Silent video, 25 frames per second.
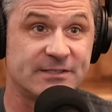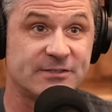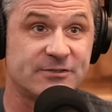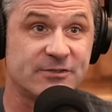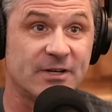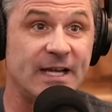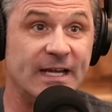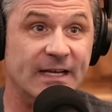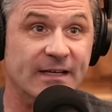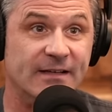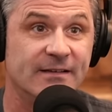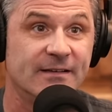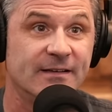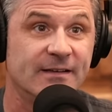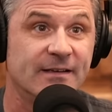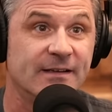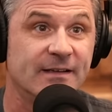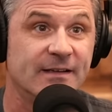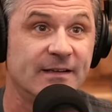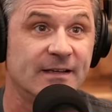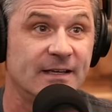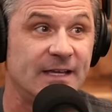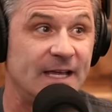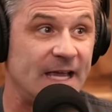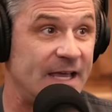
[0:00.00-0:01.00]
straight.
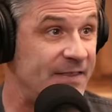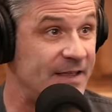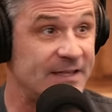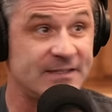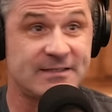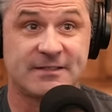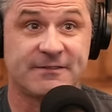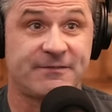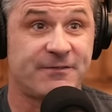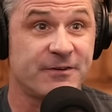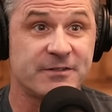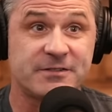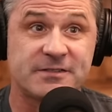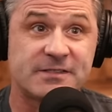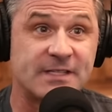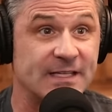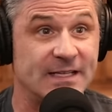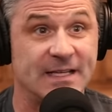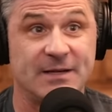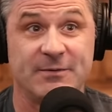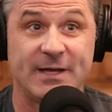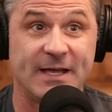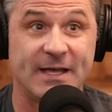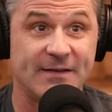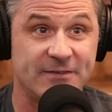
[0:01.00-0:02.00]
And that's the first
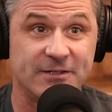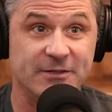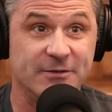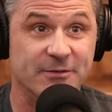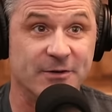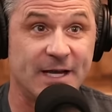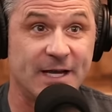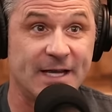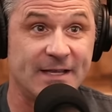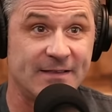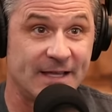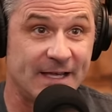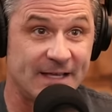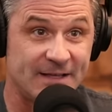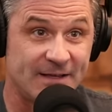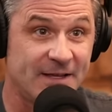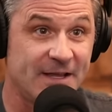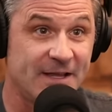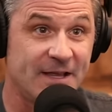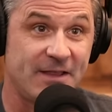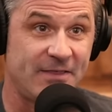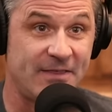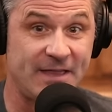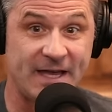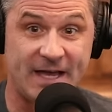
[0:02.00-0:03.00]
thing that we have to do, right? That
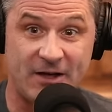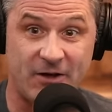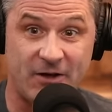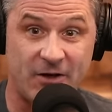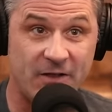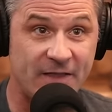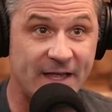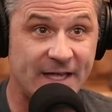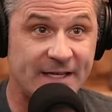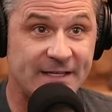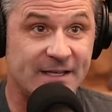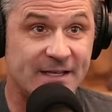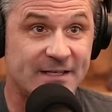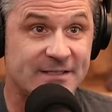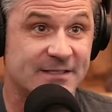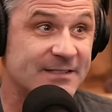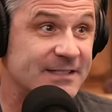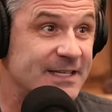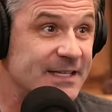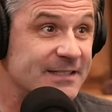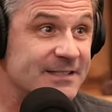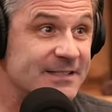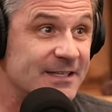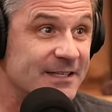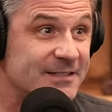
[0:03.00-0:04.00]
that all that does
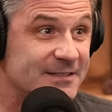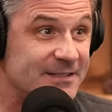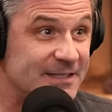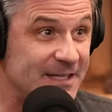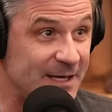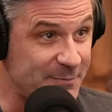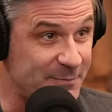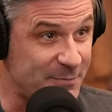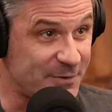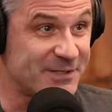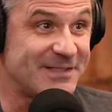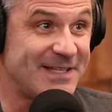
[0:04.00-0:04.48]
is gets us the upper